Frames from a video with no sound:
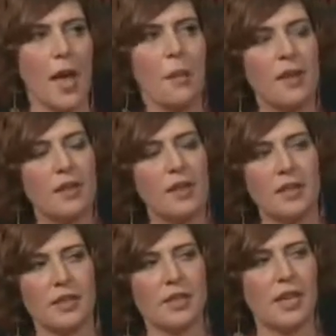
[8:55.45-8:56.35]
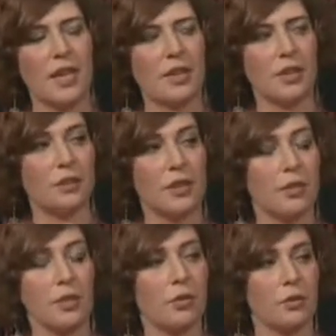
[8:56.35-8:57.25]
But at the end of the day,
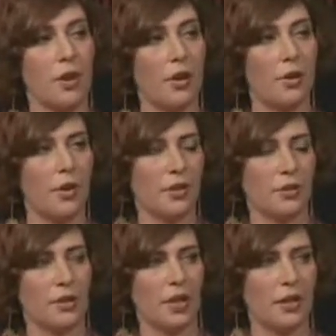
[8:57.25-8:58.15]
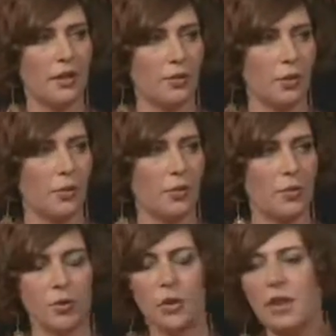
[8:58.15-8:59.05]
you don't know, unless you're in the editing room,
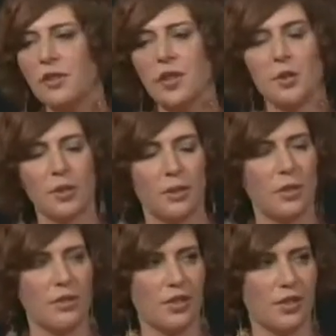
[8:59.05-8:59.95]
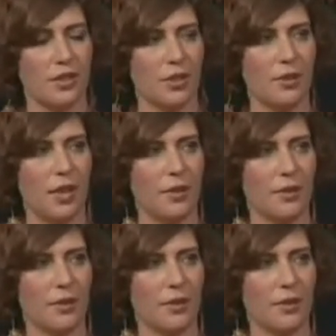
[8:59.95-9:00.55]
you never know what the movie is going to turn out.